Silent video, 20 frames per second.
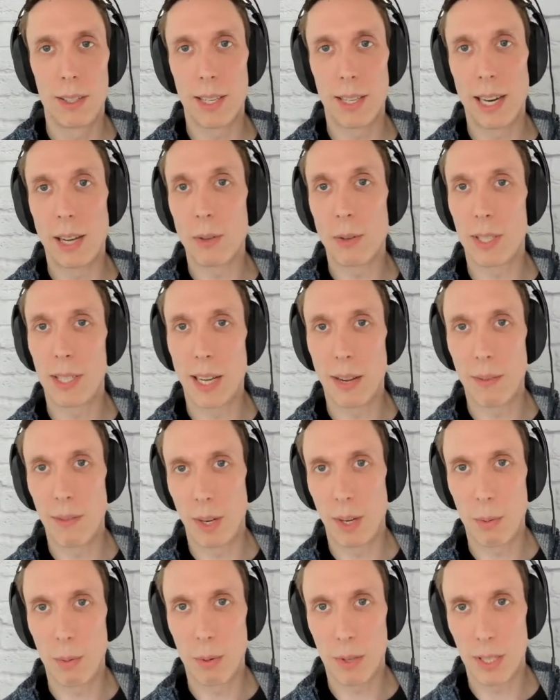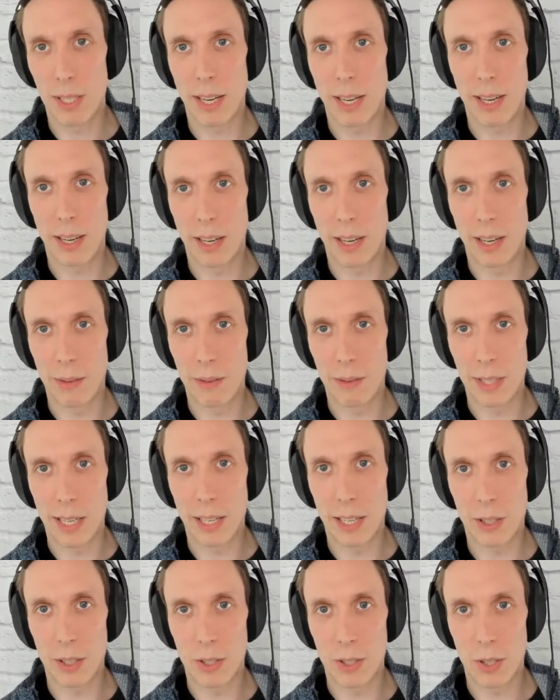to now 70% of
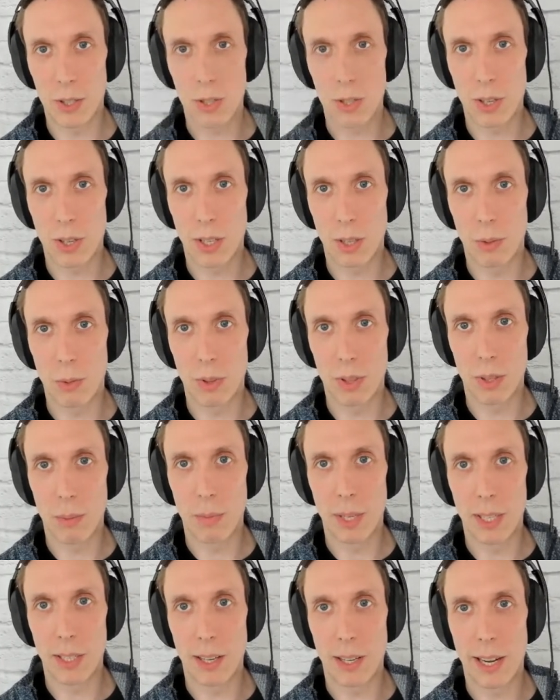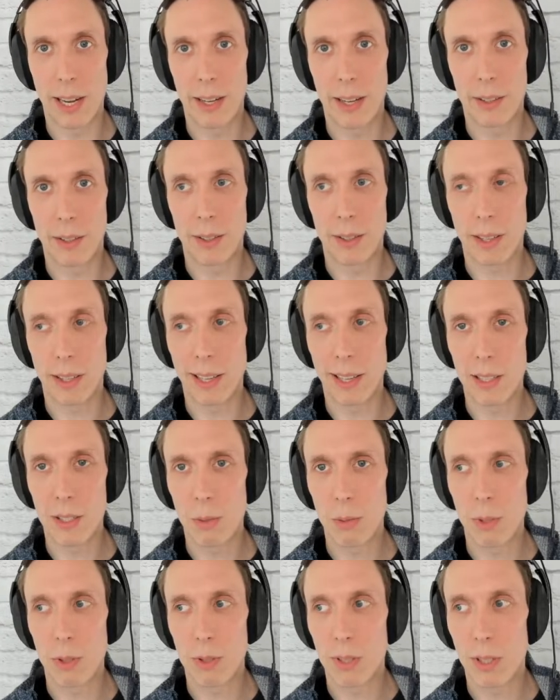sellers are struggling with their mental health, like that's
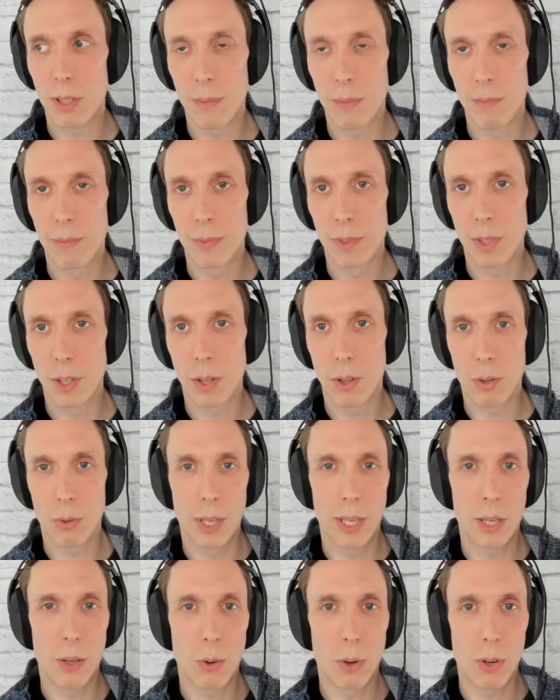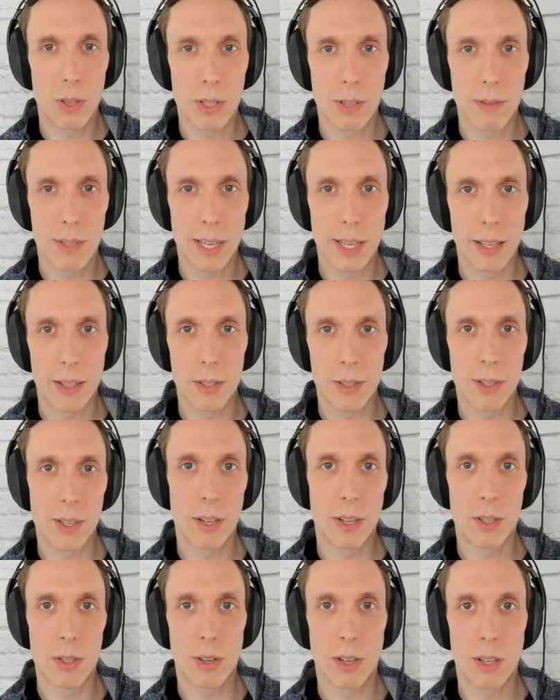almost 3/4 of sellers
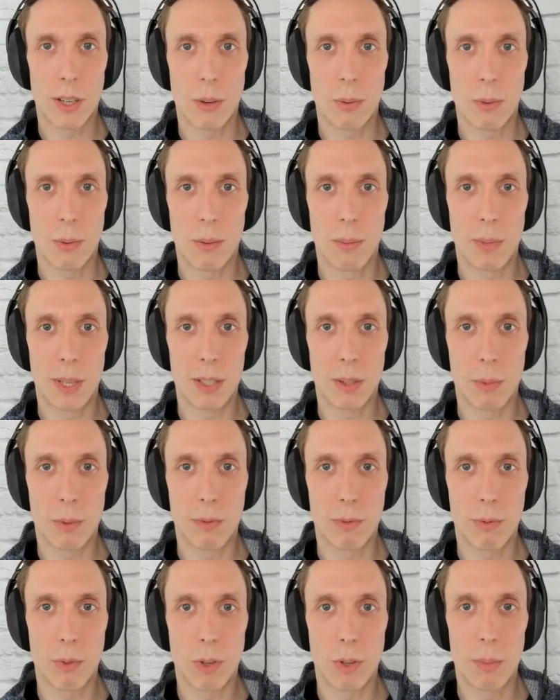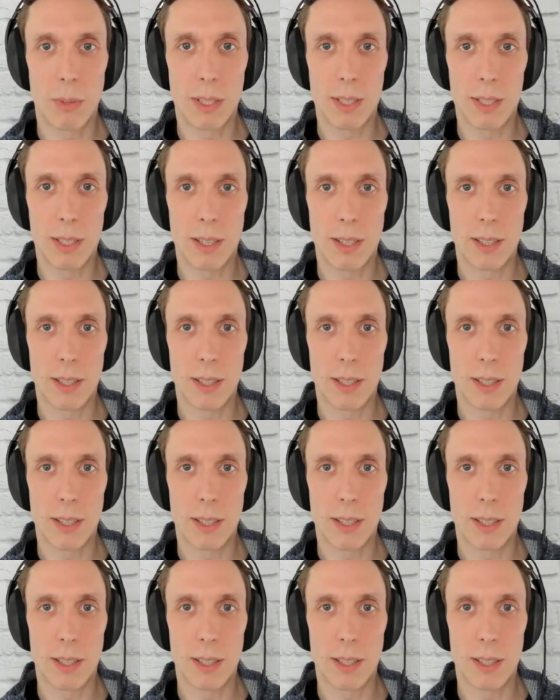that are struggling with their mental performance.